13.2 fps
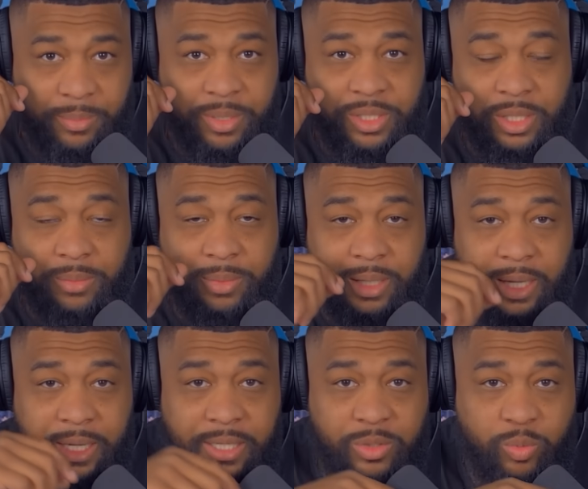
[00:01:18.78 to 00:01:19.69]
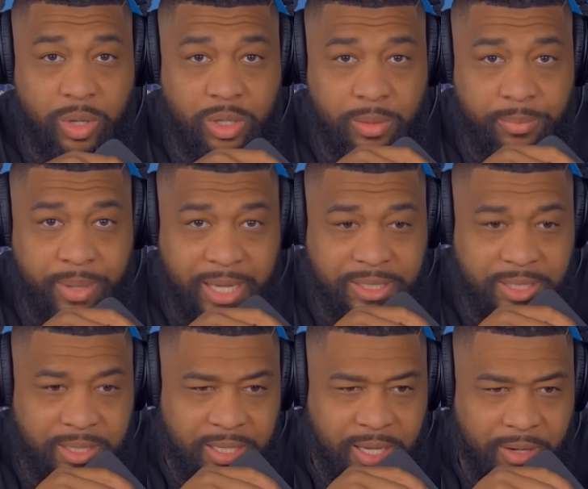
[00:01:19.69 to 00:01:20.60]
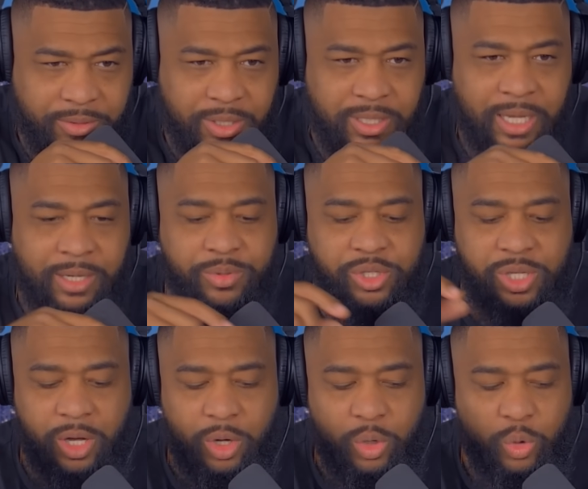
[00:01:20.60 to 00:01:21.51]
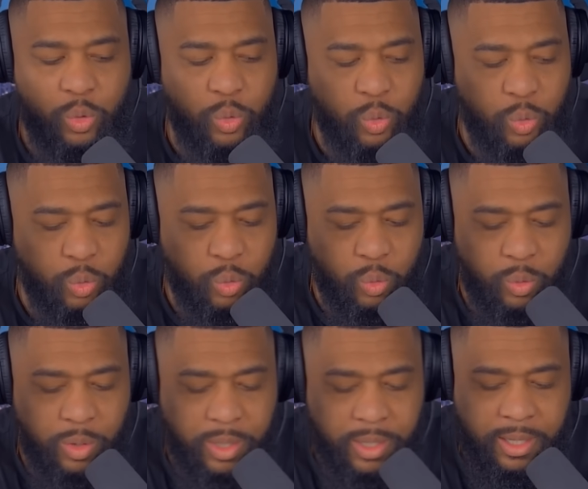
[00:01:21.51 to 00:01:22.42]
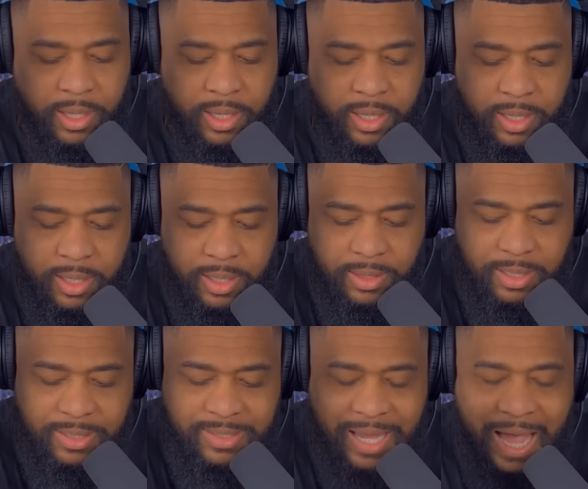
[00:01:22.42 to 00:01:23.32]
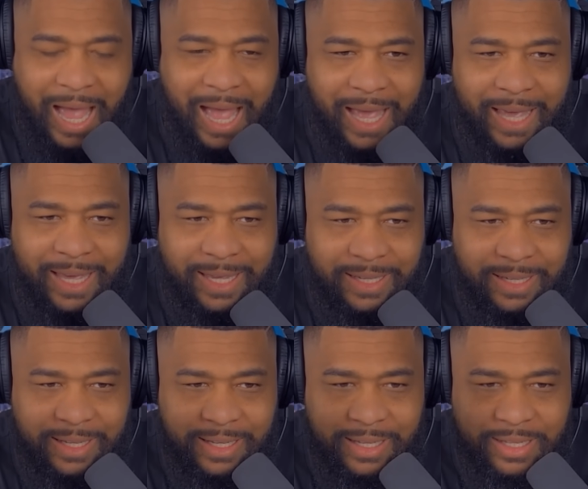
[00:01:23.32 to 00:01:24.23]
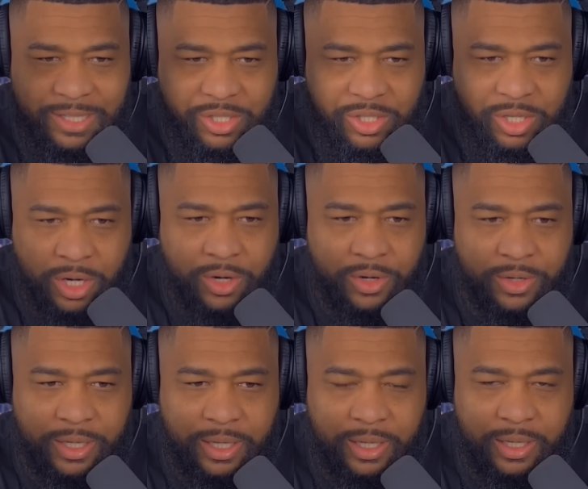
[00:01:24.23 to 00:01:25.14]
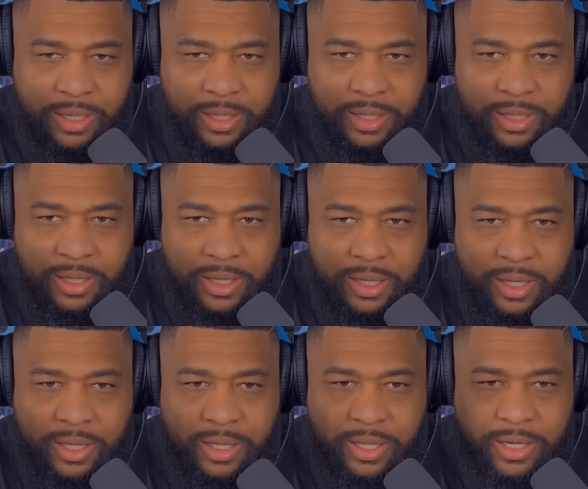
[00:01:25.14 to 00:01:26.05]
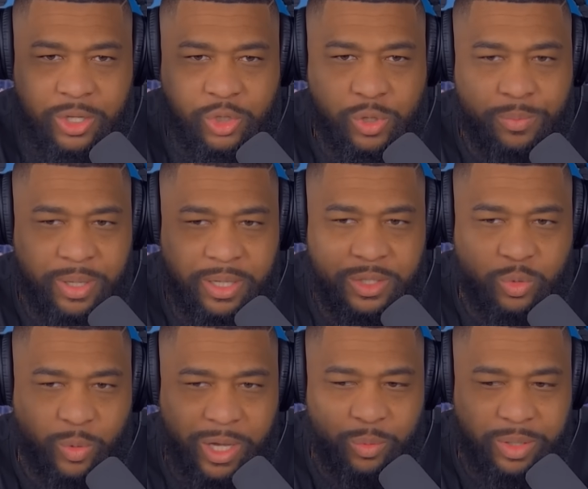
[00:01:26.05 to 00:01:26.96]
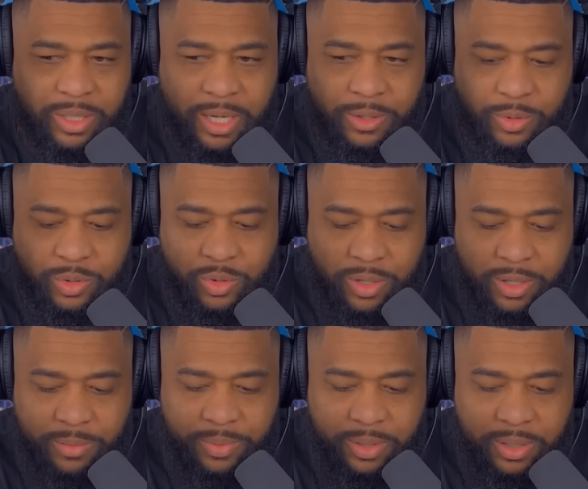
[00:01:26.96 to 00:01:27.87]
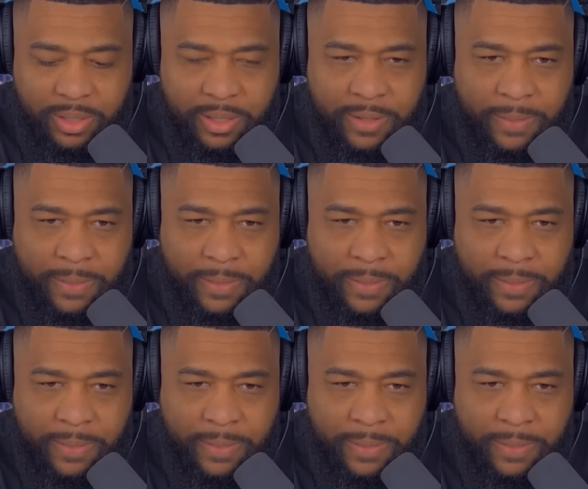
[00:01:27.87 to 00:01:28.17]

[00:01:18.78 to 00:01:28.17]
gentlemen, gentlemen, ladies, welcome back to the Officer Tatum Show. The tide is turning in a tremendous way with Donald Trump.